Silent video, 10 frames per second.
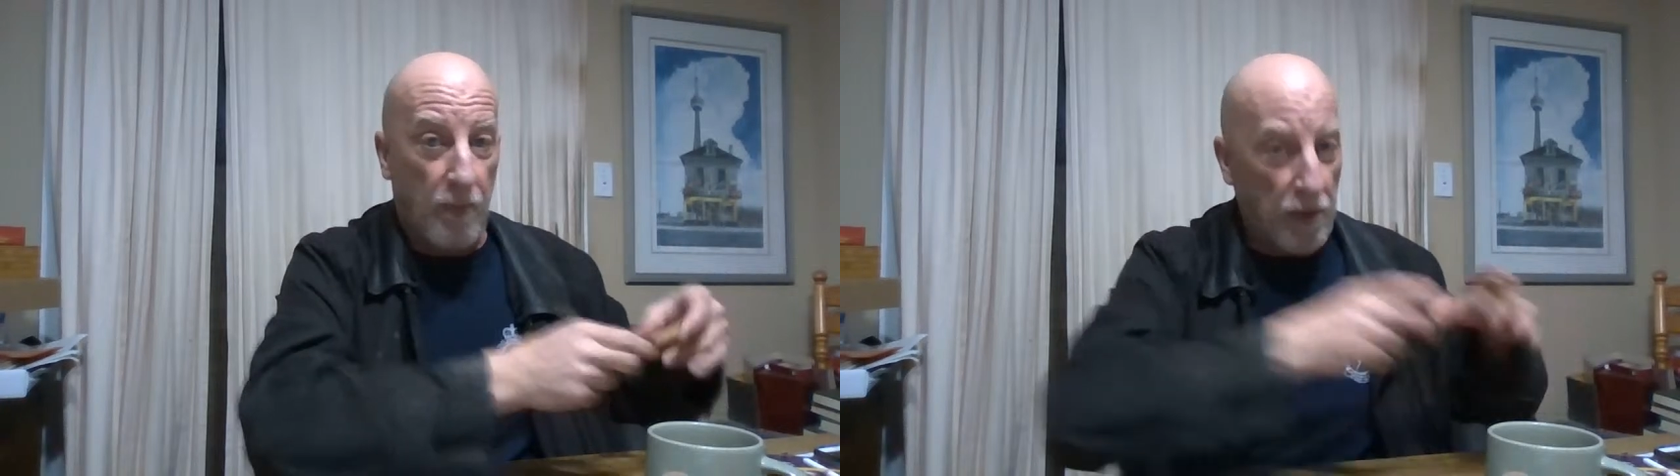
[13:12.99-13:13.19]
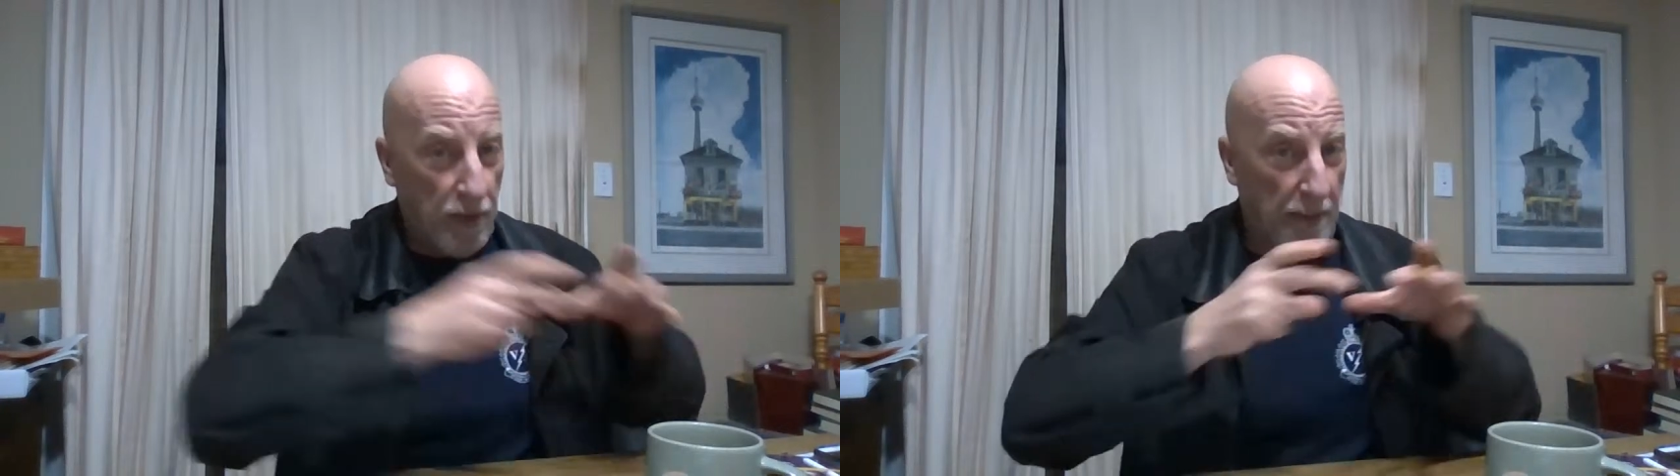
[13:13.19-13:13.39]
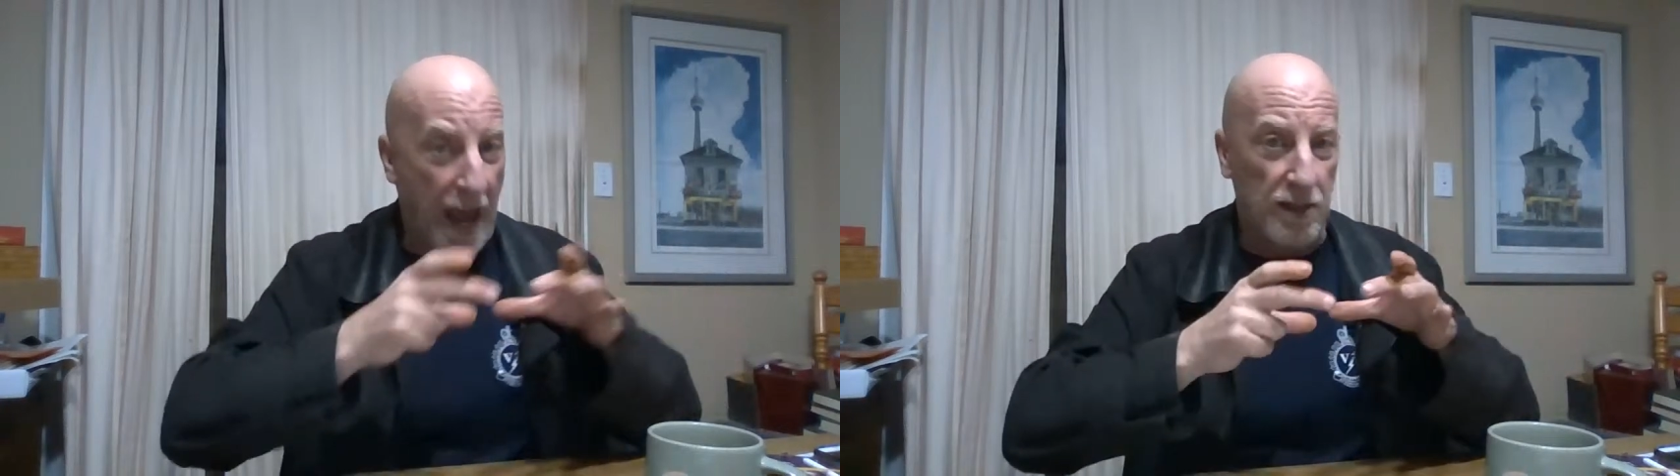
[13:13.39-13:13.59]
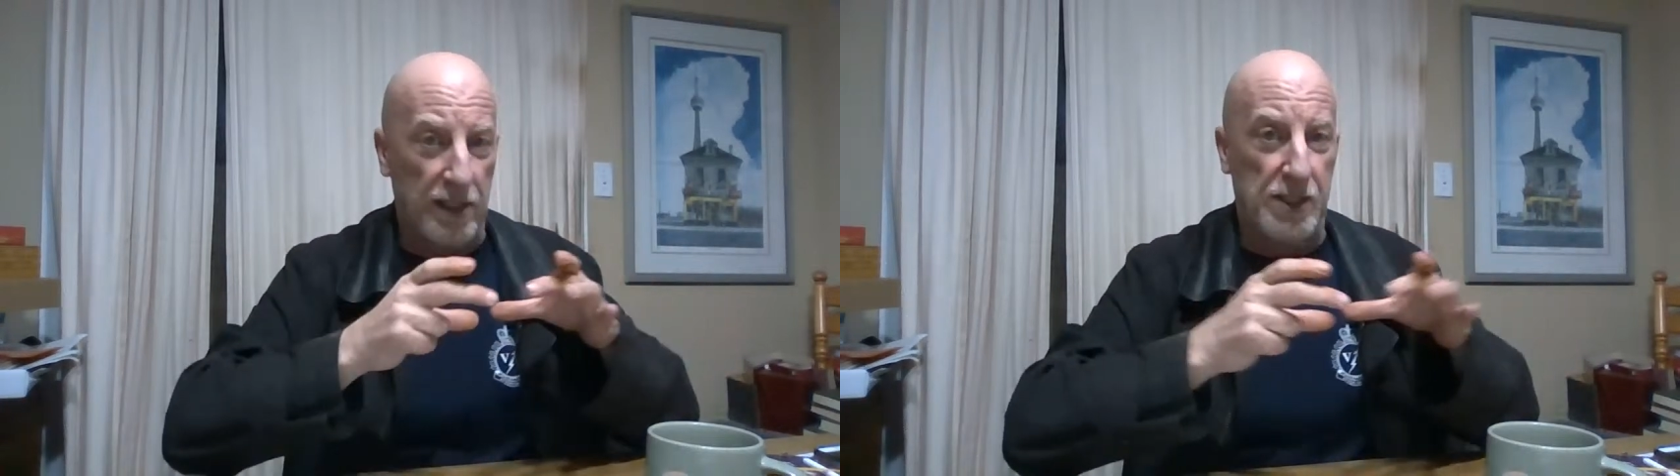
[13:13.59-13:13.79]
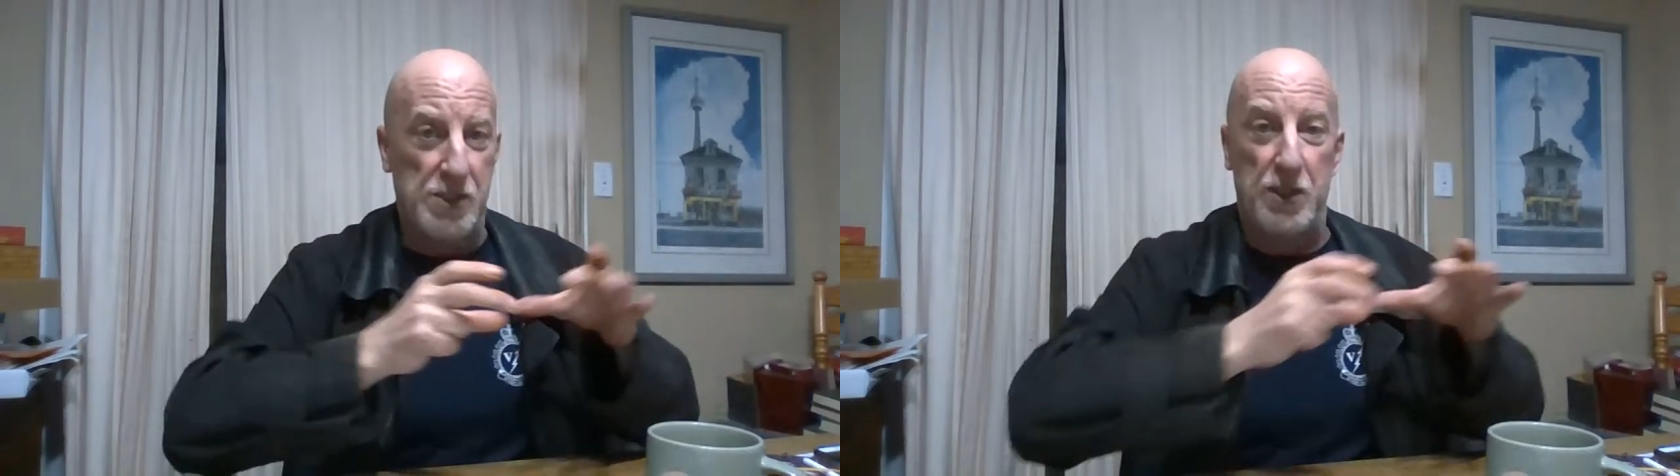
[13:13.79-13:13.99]
The
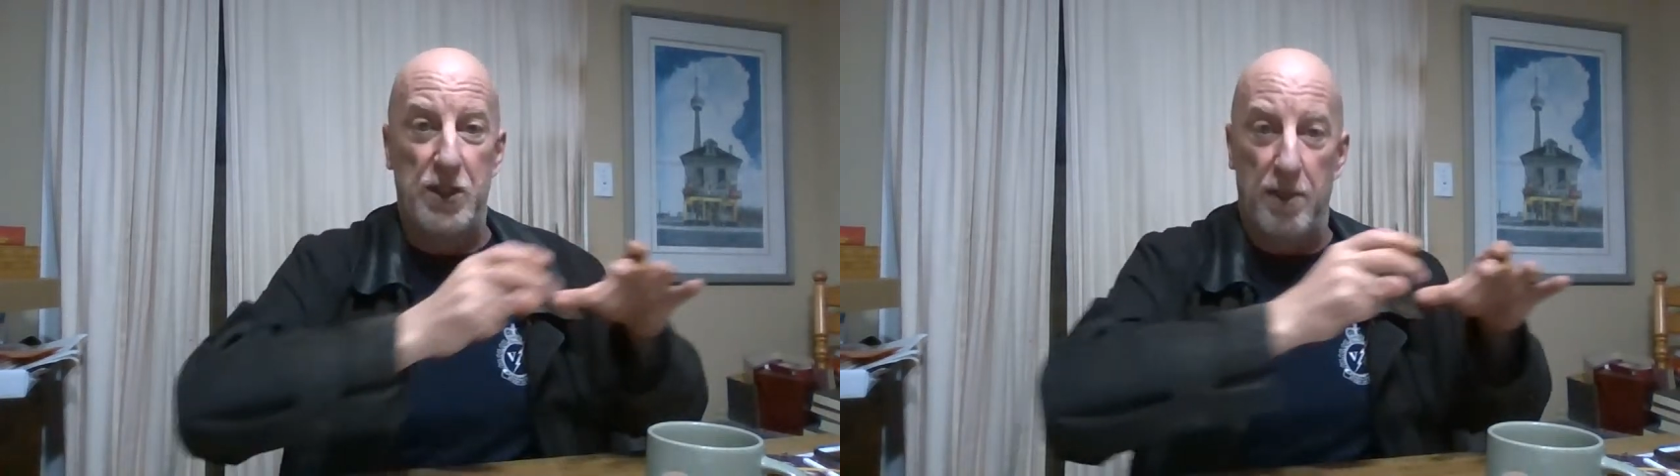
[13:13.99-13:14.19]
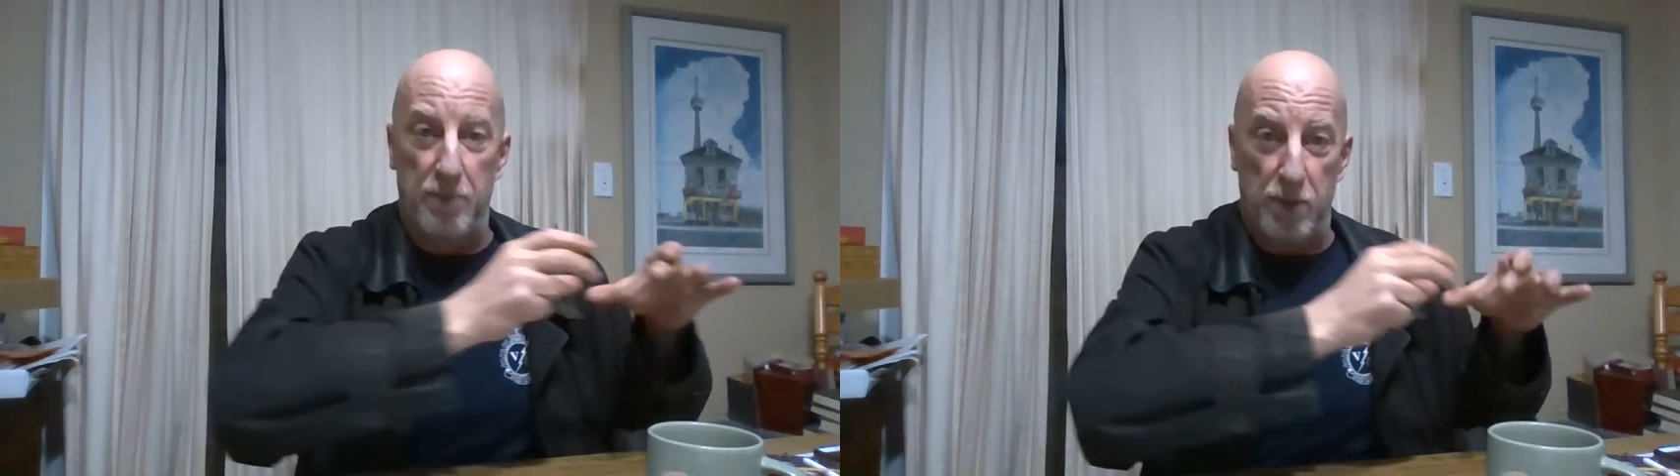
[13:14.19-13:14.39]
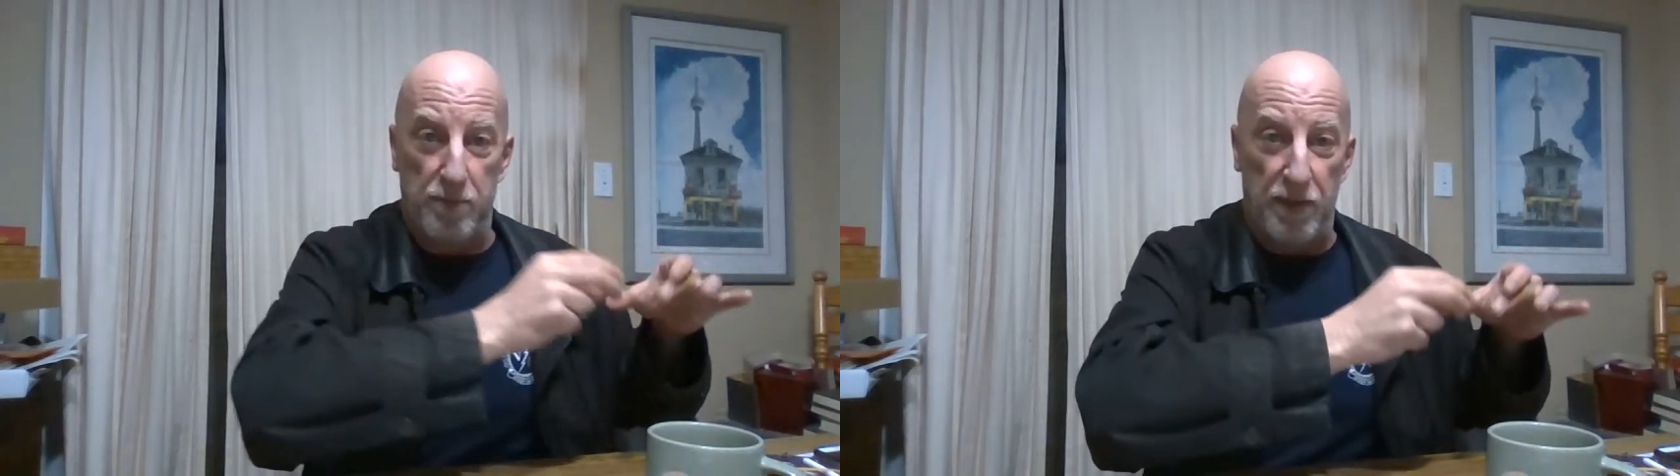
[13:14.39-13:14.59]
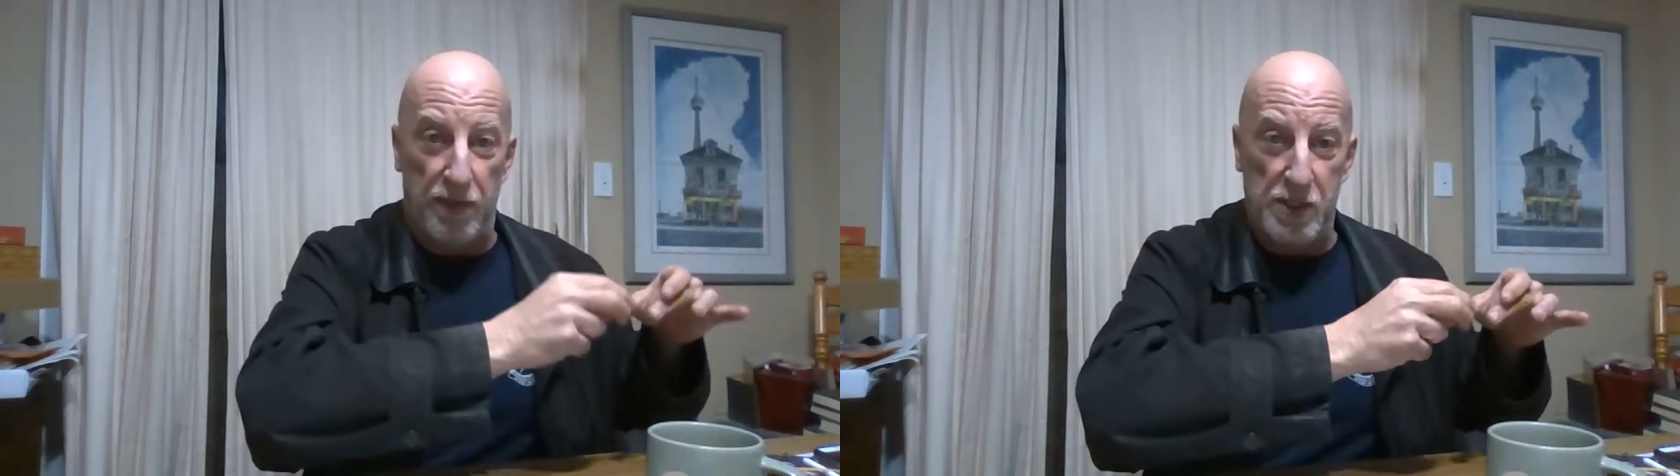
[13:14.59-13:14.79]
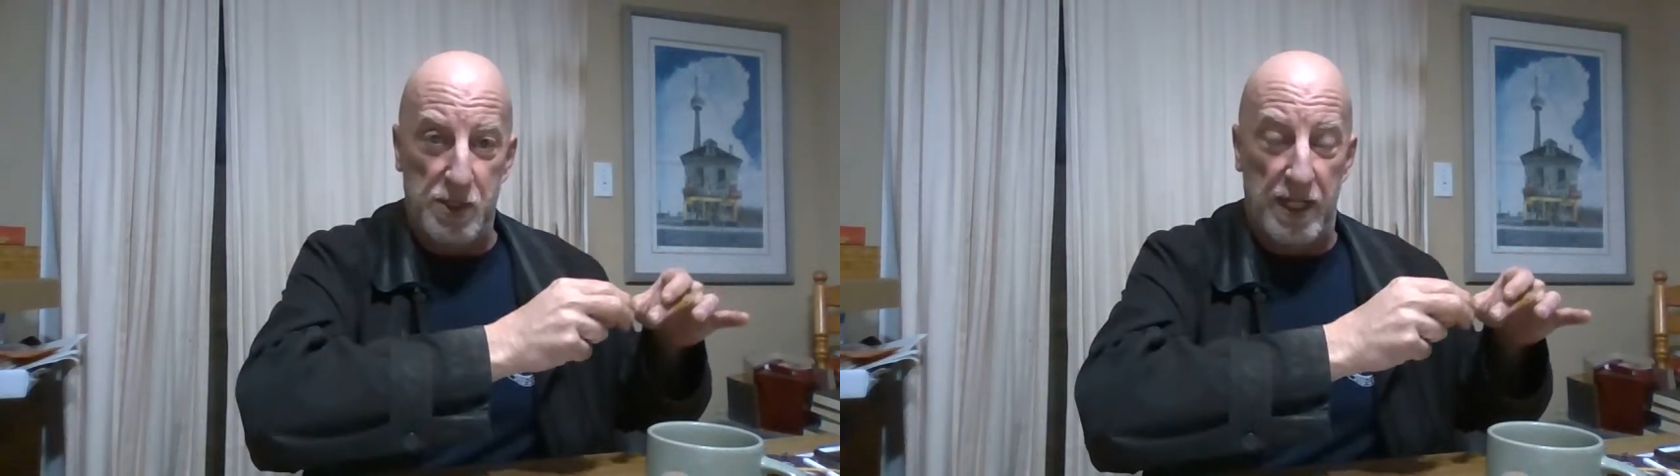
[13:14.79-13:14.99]
ballot isn't numbered, but
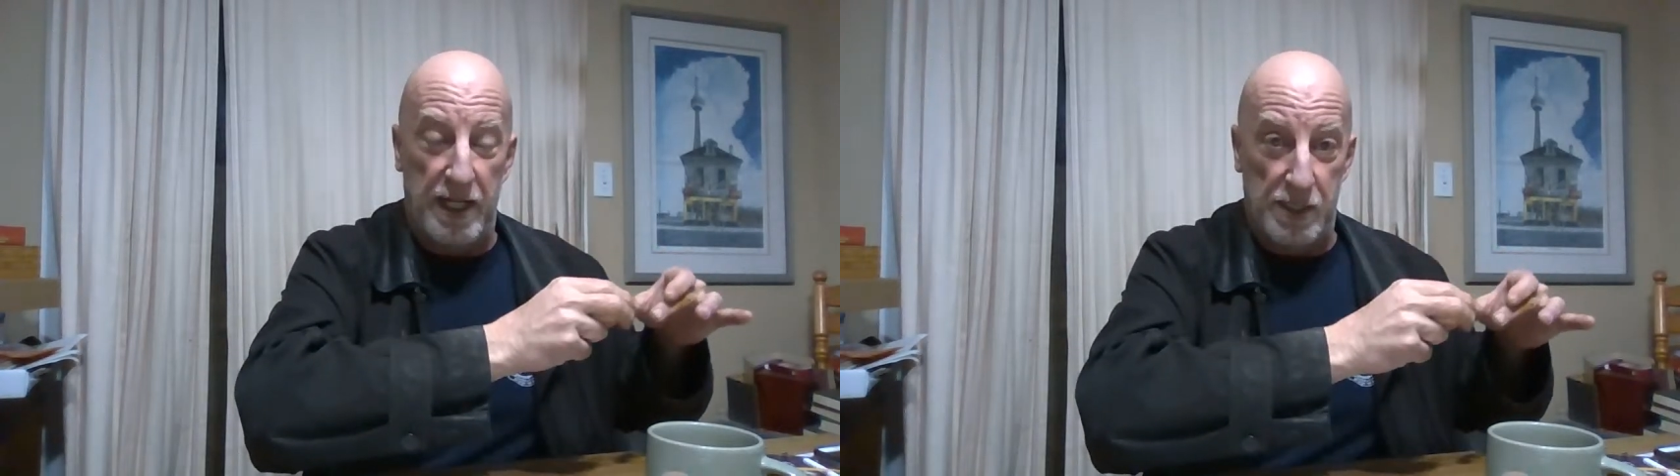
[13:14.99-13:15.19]
this